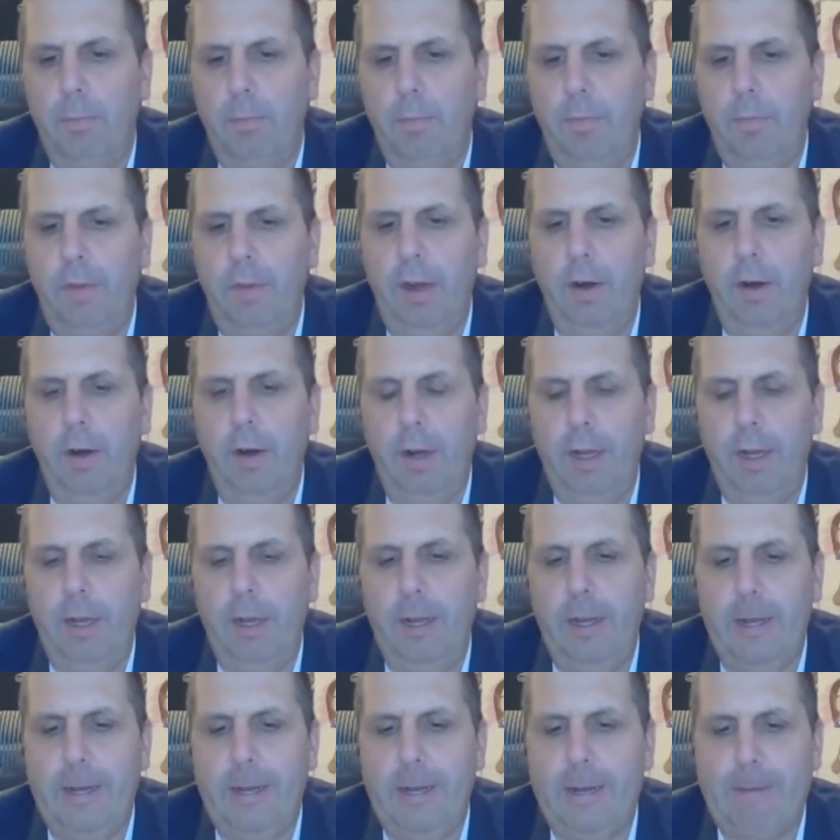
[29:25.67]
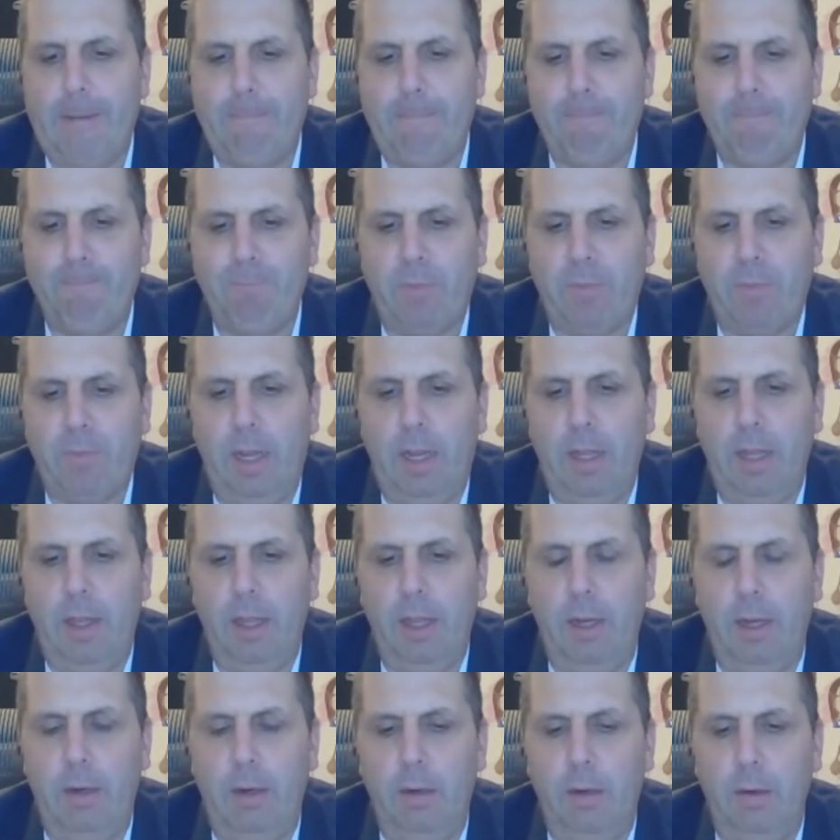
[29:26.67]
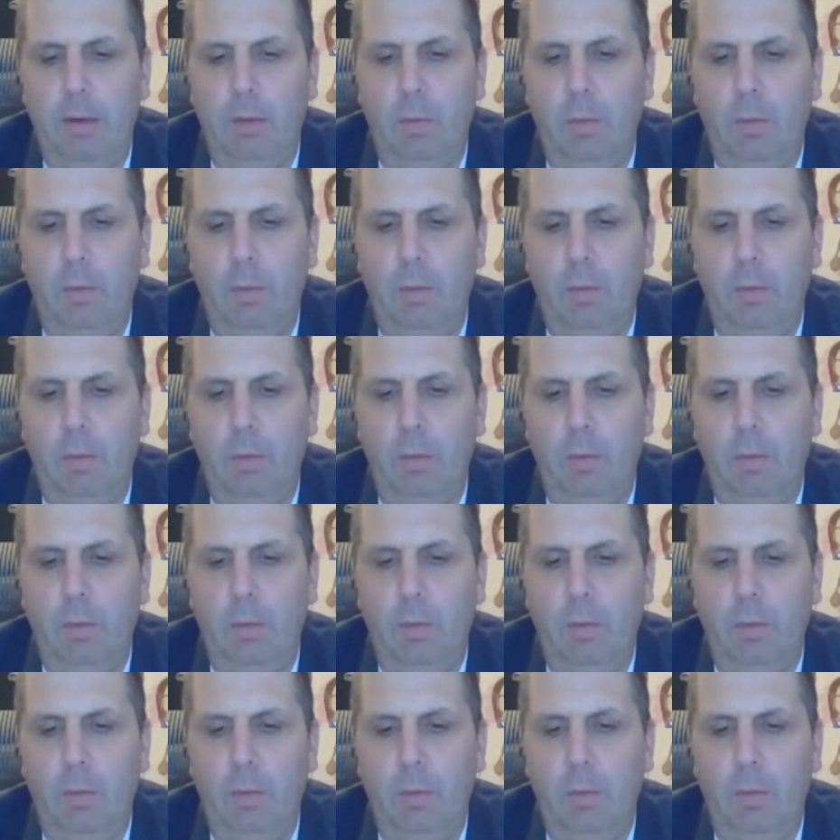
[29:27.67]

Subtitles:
very, I think,